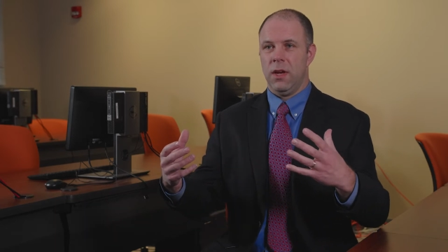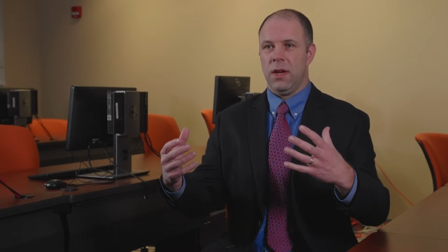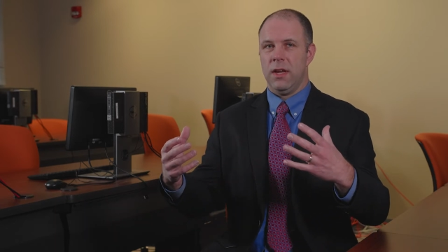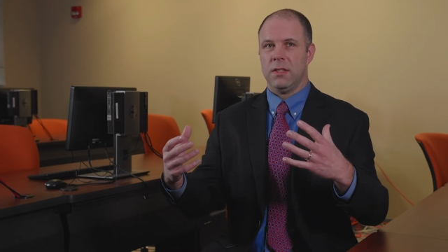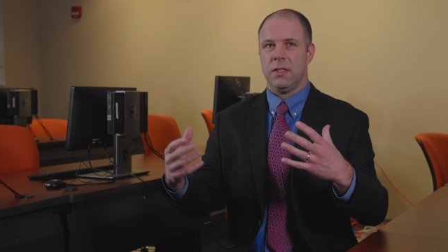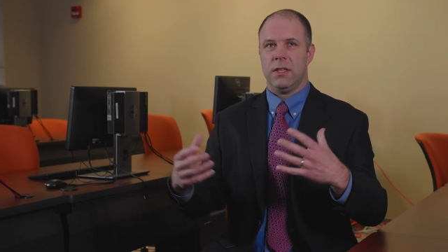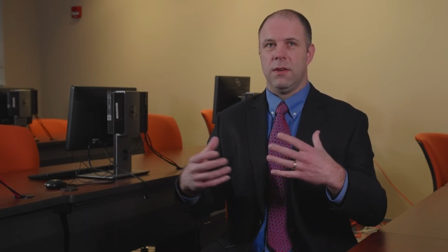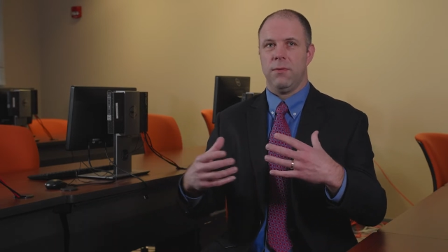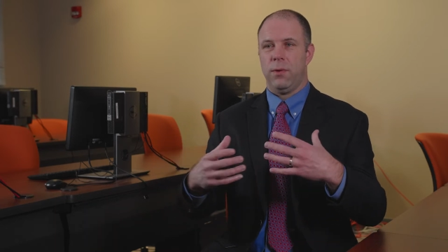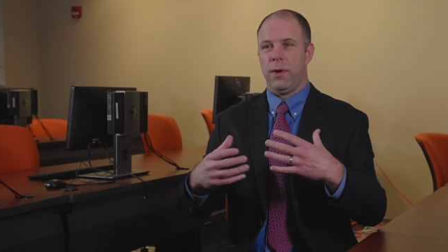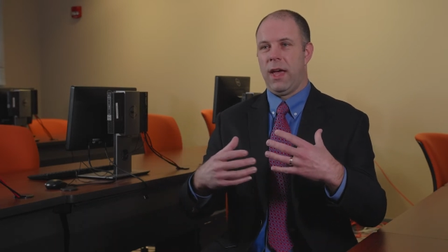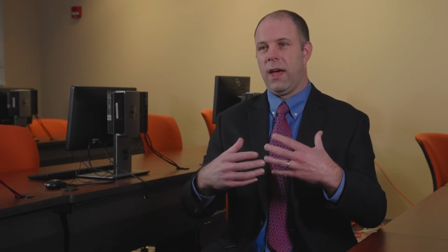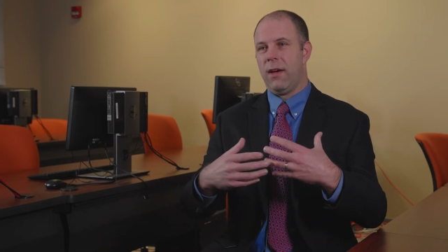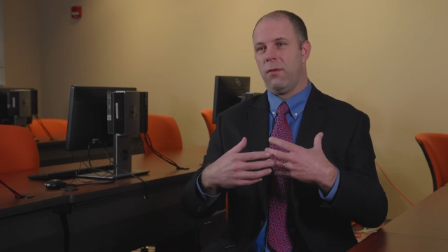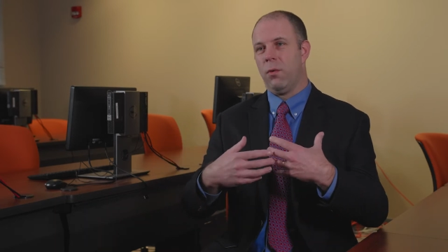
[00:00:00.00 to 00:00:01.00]
and see if we
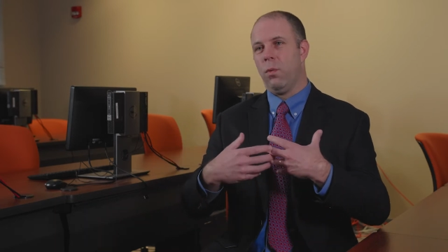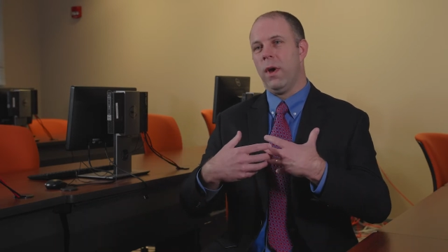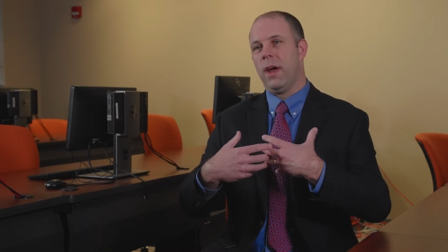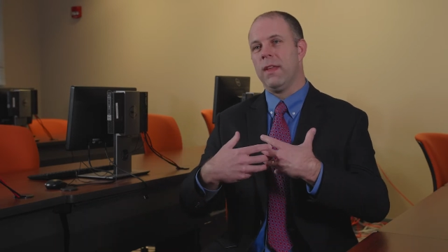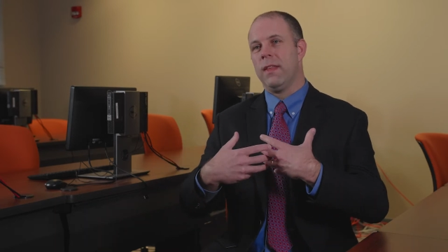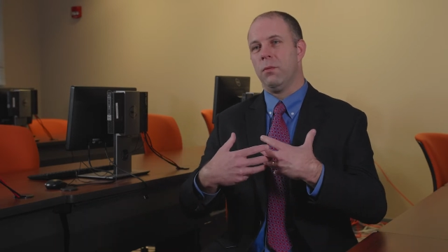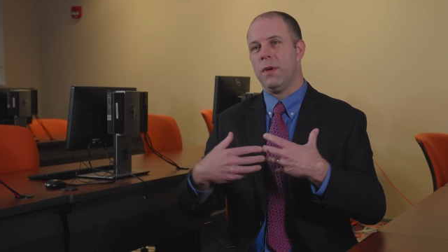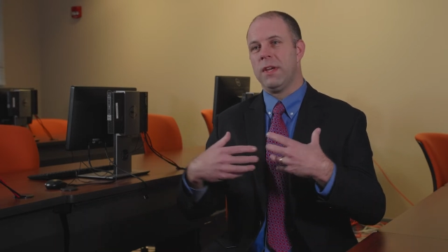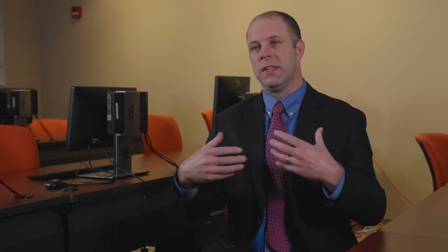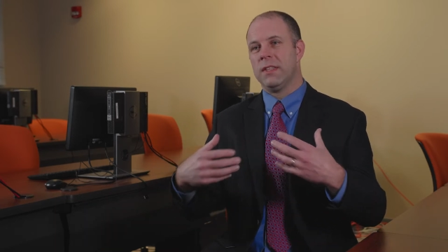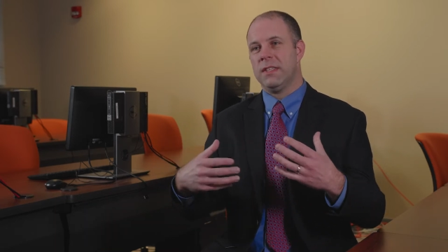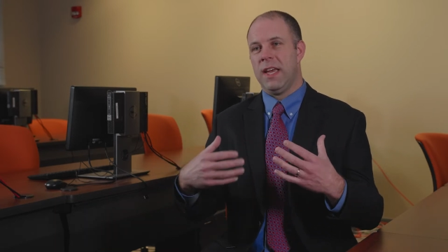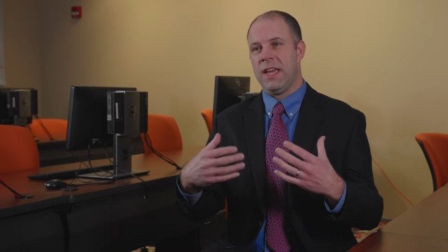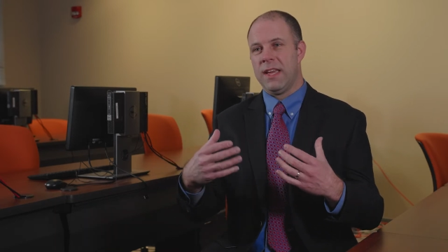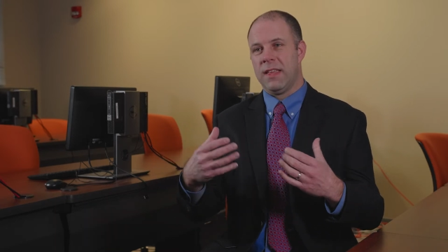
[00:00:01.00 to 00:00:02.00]
have a way that we can
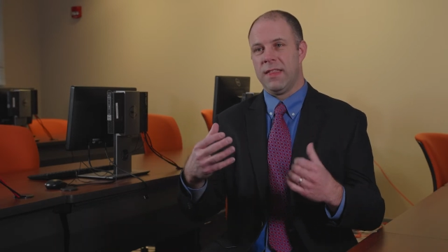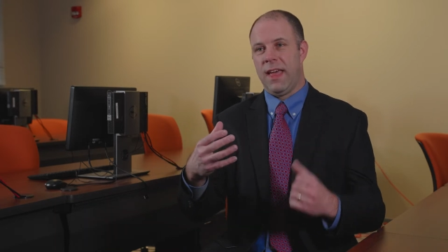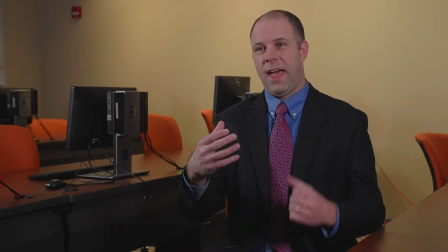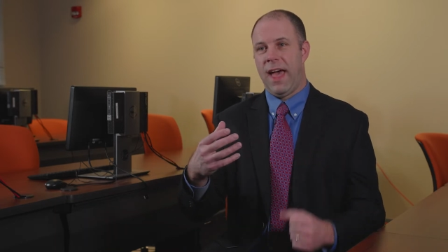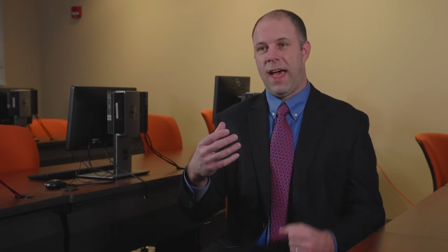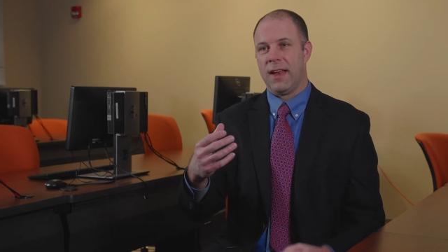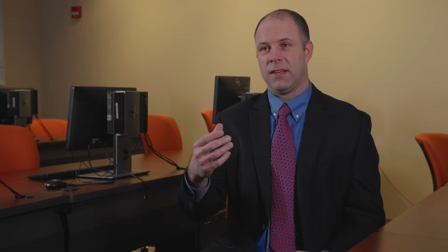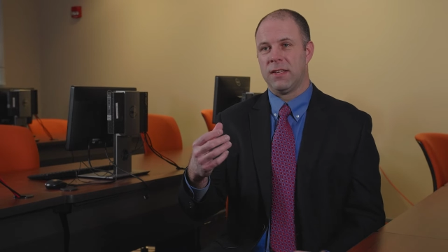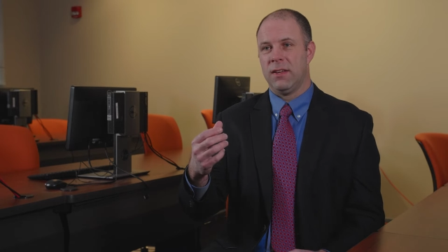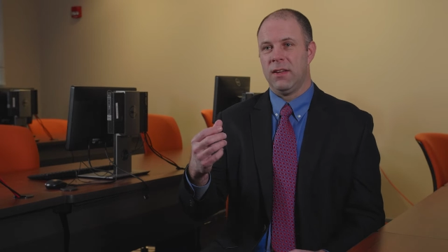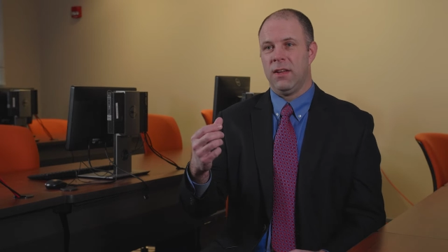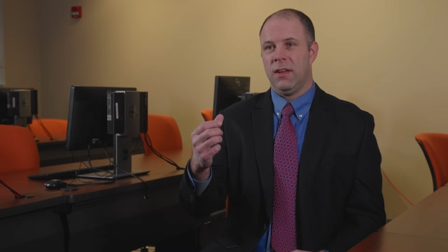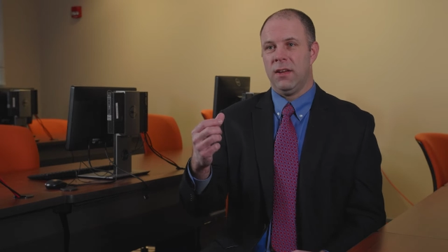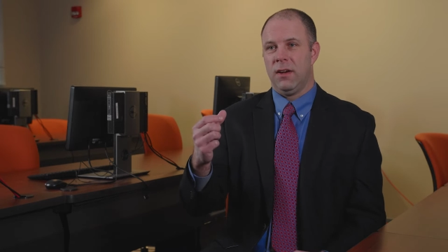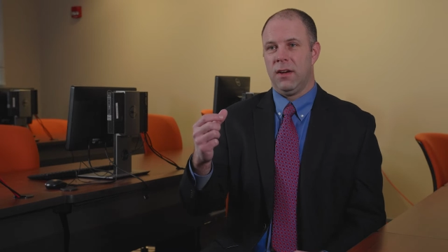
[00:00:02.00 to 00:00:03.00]
take that
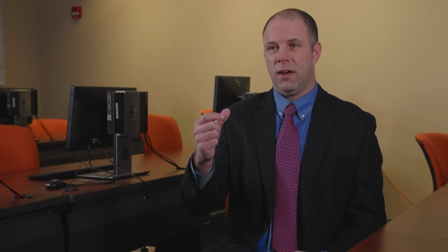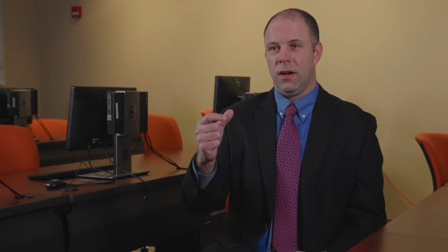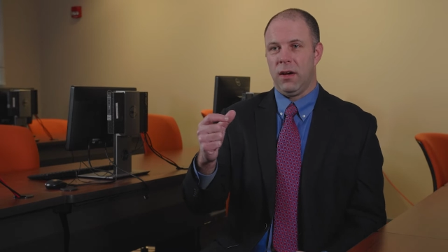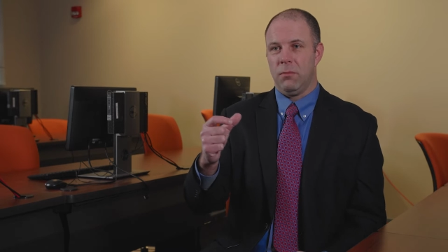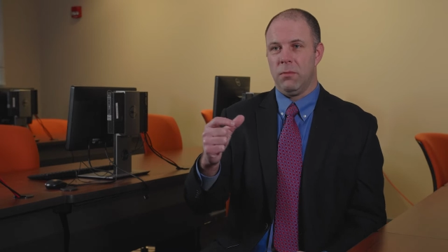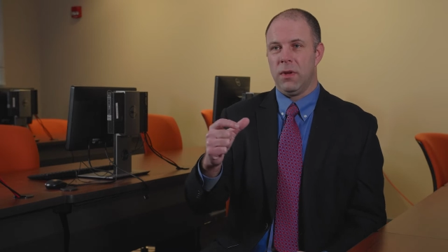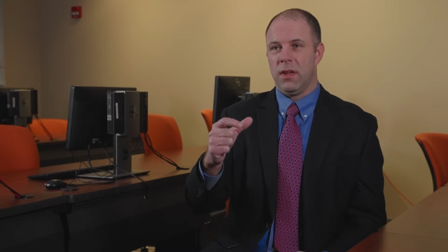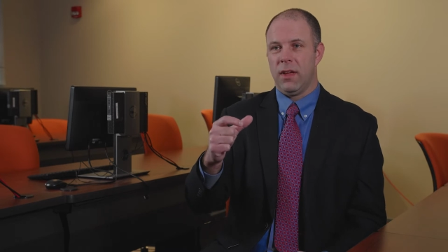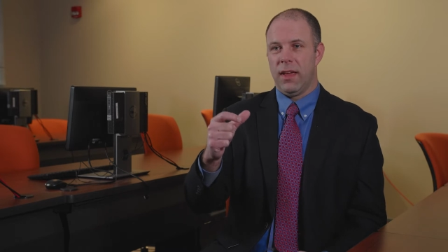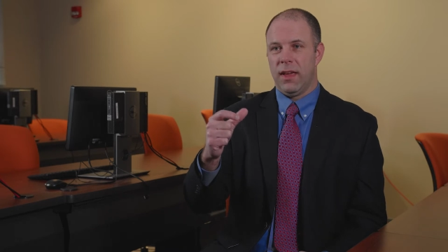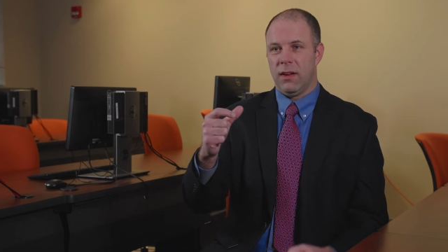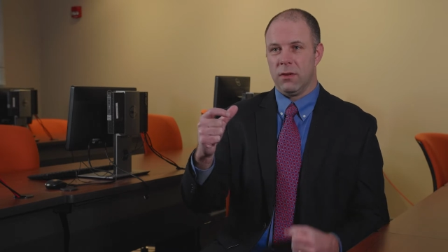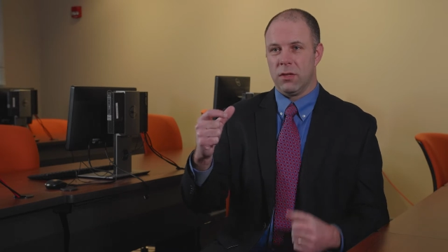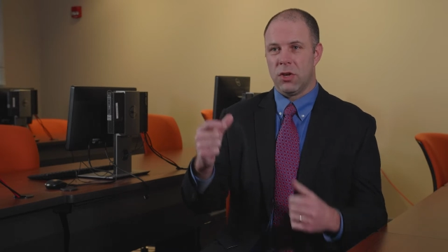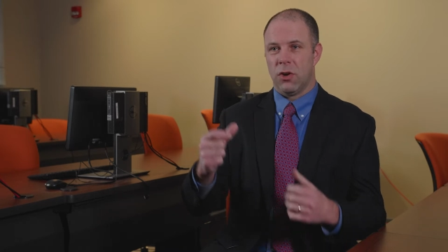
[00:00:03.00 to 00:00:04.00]

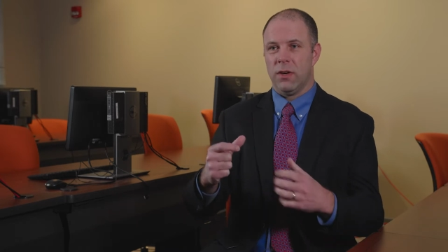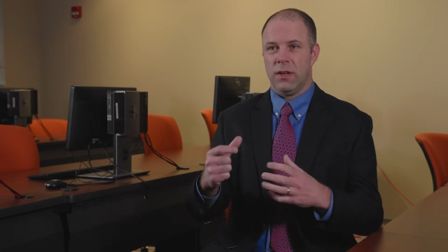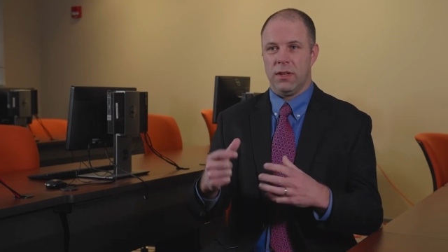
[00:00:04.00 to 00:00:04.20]
and turn it